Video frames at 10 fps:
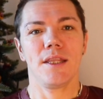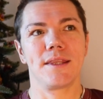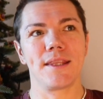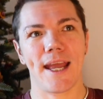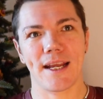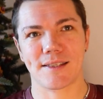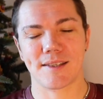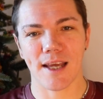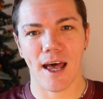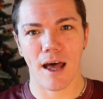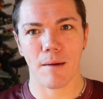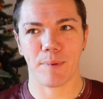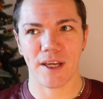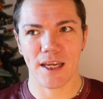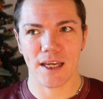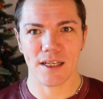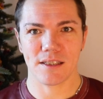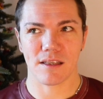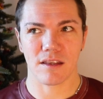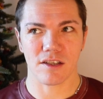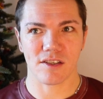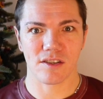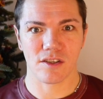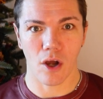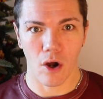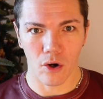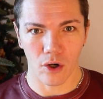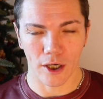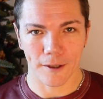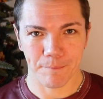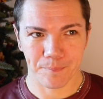Next up is the song.